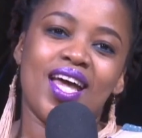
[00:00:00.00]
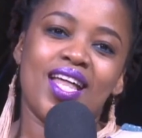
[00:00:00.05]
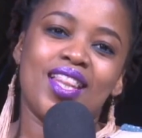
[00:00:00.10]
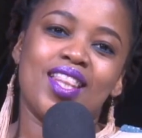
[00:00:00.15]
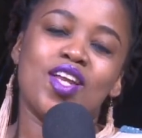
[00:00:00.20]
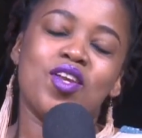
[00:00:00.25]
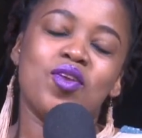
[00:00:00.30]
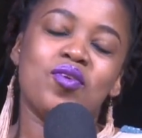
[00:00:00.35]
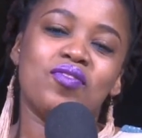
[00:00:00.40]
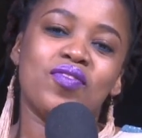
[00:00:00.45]

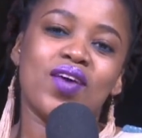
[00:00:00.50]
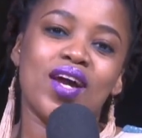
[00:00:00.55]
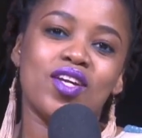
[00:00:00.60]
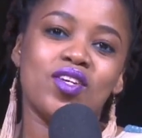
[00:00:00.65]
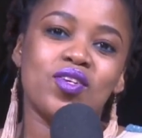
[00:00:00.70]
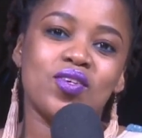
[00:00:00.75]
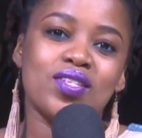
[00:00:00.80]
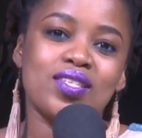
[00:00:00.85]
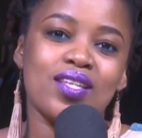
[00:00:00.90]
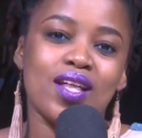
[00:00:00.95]
Then you
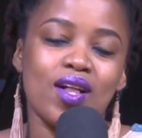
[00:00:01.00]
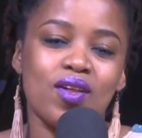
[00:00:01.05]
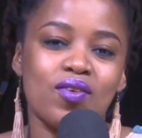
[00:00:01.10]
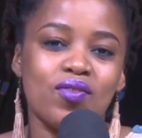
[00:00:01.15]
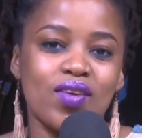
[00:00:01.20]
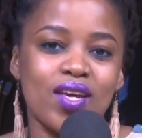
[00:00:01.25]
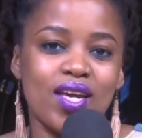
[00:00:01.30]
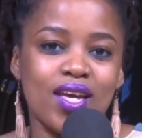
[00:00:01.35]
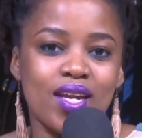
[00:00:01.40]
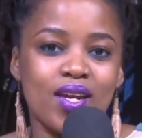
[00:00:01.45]
find
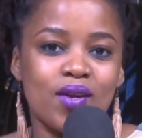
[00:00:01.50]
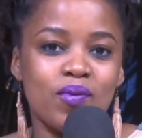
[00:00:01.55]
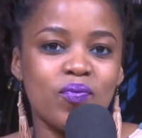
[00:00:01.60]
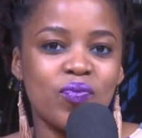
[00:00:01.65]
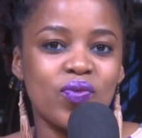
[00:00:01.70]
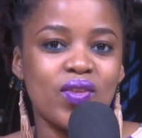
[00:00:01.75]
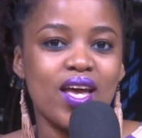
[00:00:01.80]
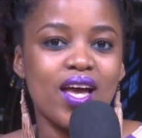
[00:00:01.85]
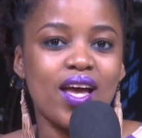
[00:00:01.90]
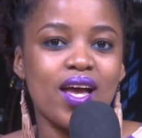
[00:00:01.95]
yourself
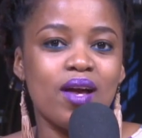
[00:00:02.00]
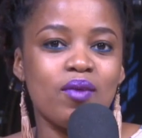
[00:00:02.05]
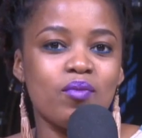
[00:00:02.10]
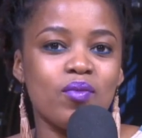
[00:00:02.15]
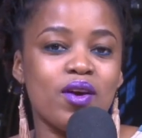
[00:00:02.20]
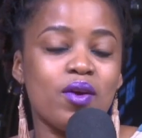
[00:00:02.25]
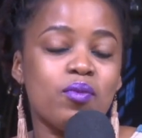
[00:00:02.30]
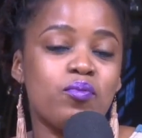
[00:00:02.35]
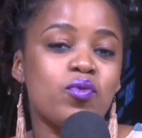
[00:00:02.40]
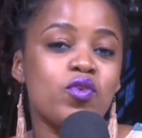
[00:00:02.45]
in
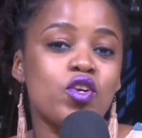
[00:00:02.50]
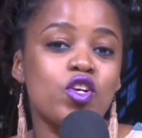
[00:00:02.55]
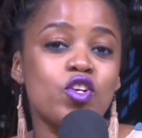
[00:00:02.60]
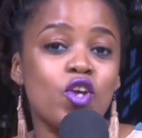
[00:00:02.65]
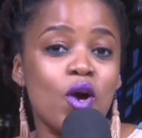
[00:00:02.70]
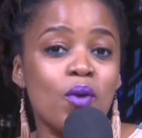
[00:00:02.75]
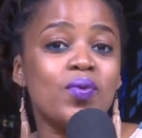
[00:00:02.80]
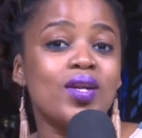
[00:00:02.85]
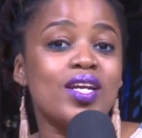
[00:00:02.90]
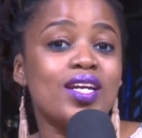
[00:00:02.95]
a
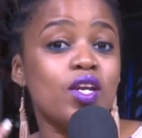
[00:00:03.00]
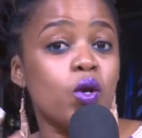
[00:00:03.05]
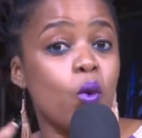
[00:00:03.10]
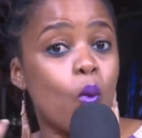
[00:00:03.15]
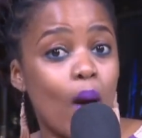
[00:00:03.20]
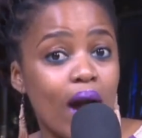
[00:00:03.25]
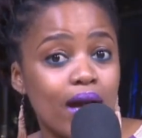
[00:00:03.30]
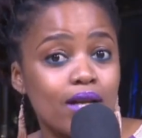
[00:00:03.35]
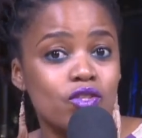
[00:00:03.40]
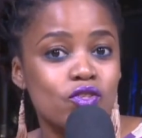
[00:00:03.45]
predominantly
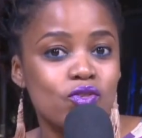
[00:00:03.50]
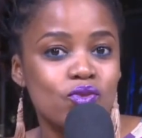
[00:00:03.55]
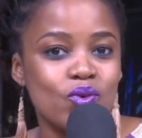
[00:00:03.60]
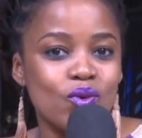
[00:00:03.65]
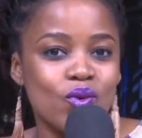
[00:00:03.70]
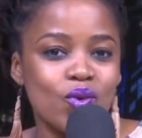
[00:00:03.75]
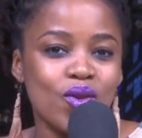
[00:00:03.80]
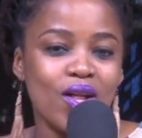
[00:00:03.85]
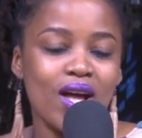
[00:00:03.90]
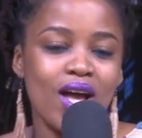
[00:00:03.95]
white
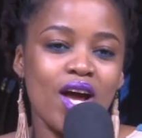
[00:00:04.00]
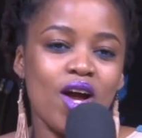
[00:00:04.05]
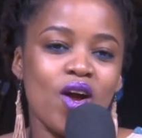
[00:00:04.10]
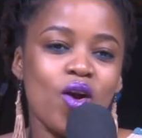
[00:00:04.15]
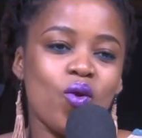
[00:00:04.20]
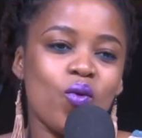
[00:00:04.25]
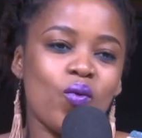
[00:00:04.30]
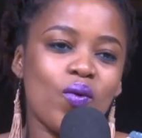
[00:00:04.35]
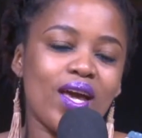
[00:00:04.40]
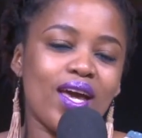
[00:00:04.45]
school
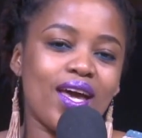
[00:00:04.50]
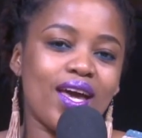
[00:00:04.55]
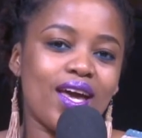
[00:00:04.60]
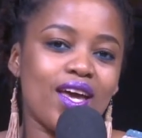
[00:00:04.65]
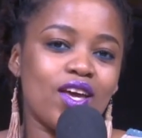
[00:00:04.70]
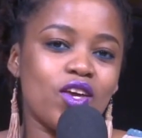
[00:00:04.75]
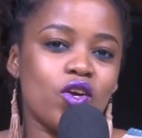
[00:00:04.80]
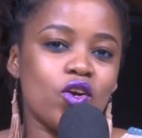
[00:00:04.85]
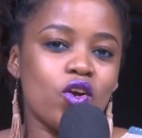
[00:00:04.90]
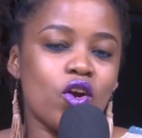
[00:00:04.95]
where
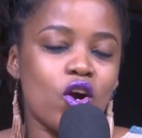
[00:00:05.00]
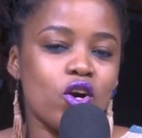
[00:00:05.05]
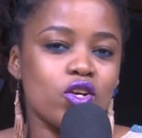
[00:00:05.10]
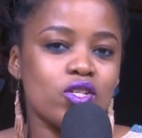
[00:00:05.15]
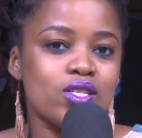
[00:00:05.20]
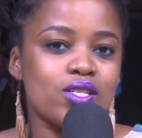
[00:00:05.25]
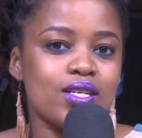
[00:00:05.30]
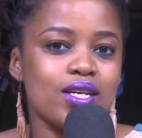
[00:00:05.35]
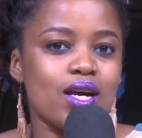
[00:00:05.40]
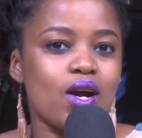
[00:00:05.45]
you're
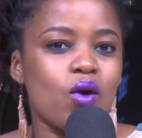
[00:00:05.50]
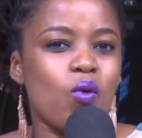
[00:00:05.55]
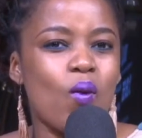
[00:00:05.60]
asked,